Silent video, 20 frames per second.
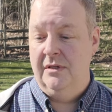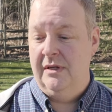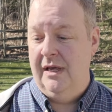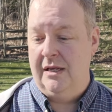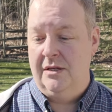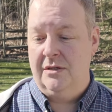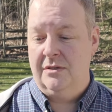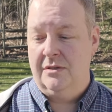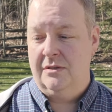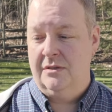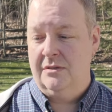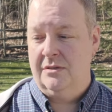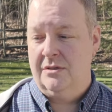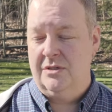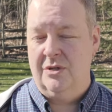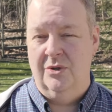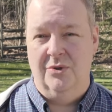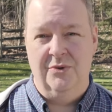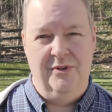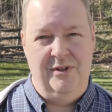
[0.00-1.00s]
like
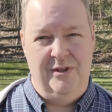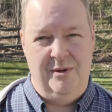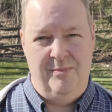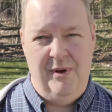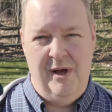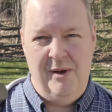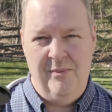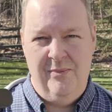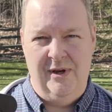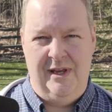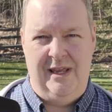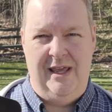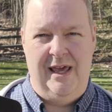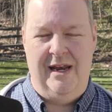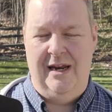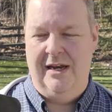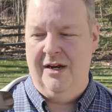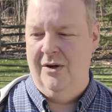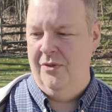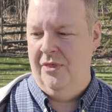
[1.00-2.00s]
sold to the public yet,
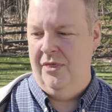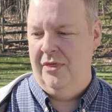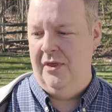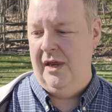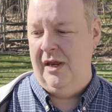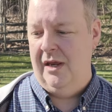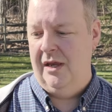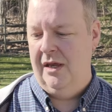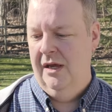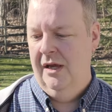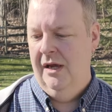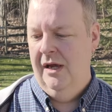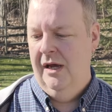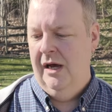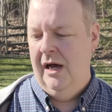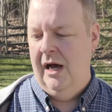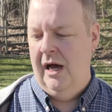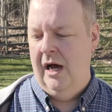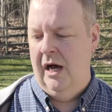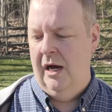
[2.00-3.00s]
I don't think.
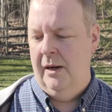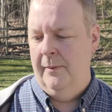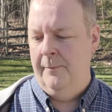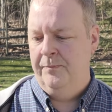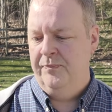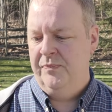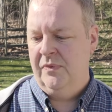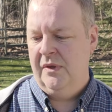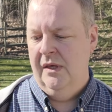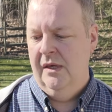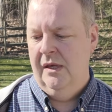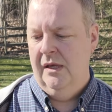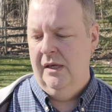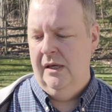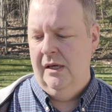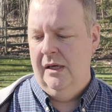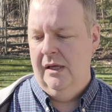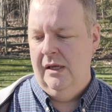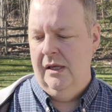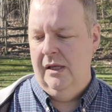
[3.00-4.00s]
Um,
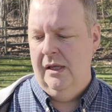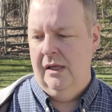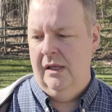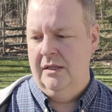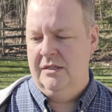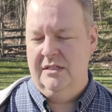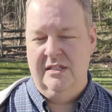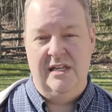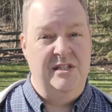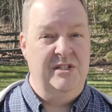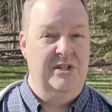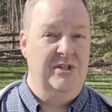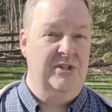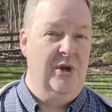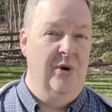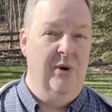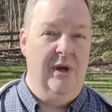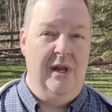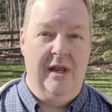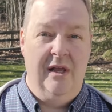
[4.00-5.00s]
it says it's
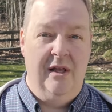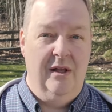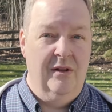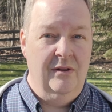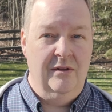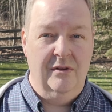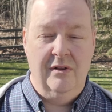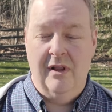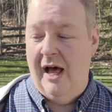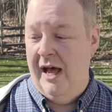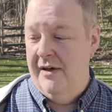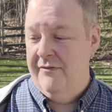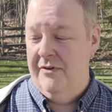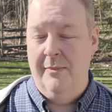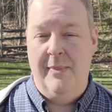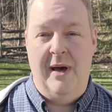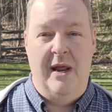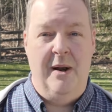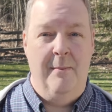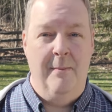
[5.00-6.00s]
going live in
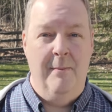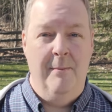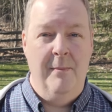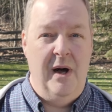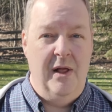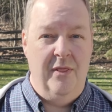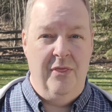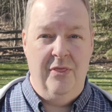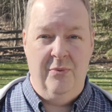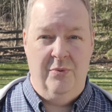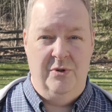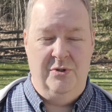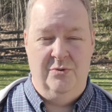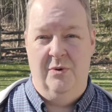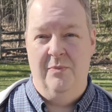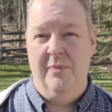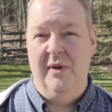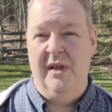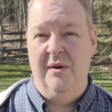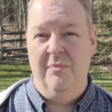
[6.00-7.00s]
about a month, which
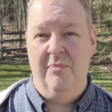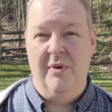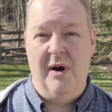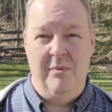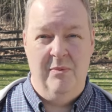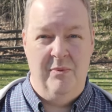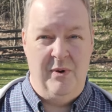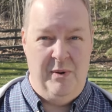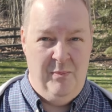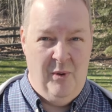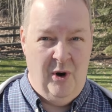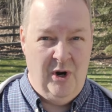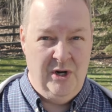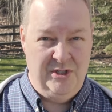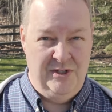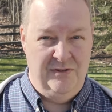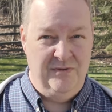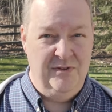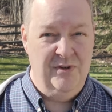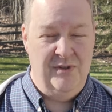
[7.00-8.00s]
would be probably
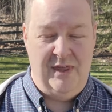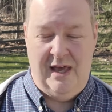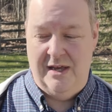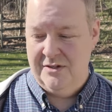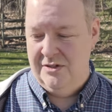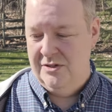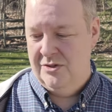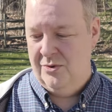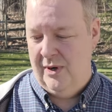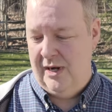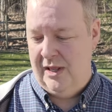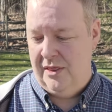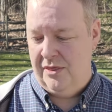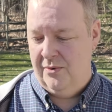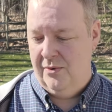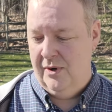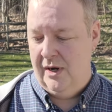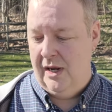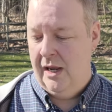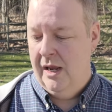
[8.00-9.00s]
March of two thousand
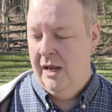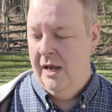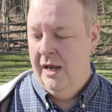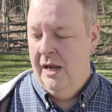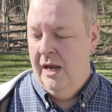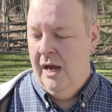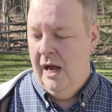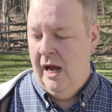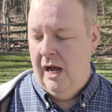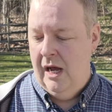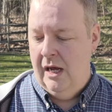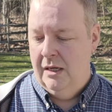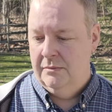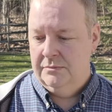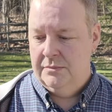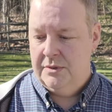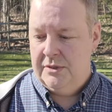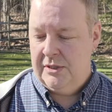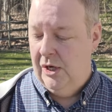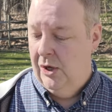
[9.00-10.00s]
twenty-three.
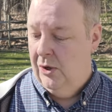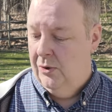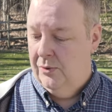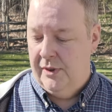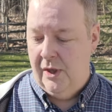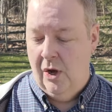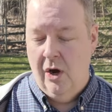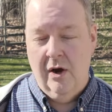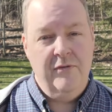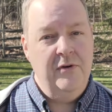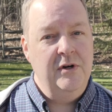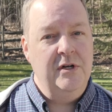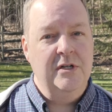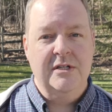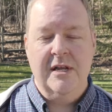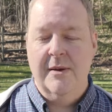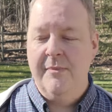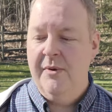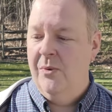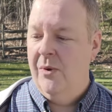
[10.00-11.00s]
Um, so they offered to
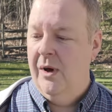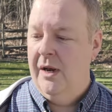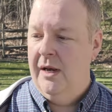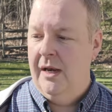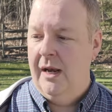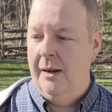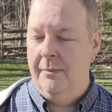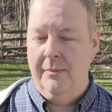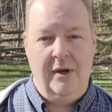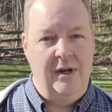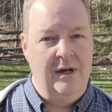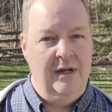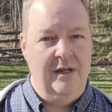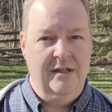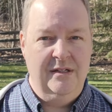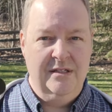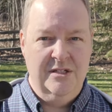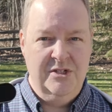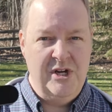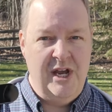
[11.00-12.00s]
send me one, and I'm gonna
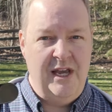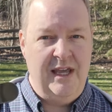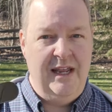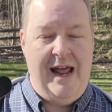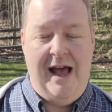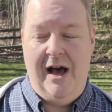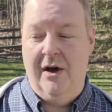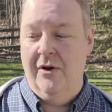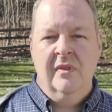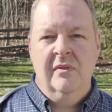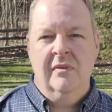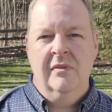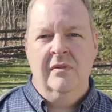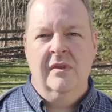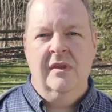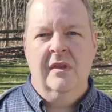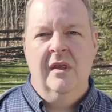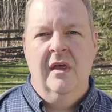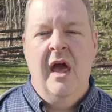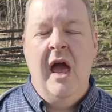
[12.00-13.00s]
check it out.
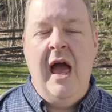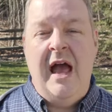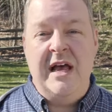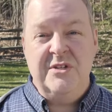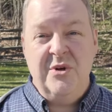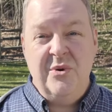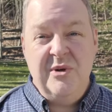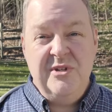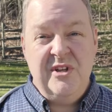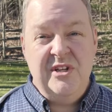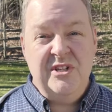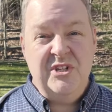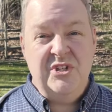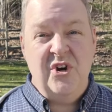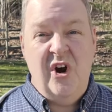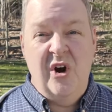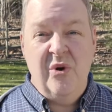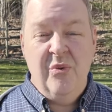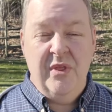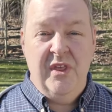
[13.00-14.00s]
As always, let's
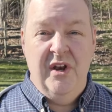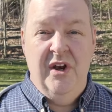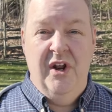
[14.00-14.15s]
start with an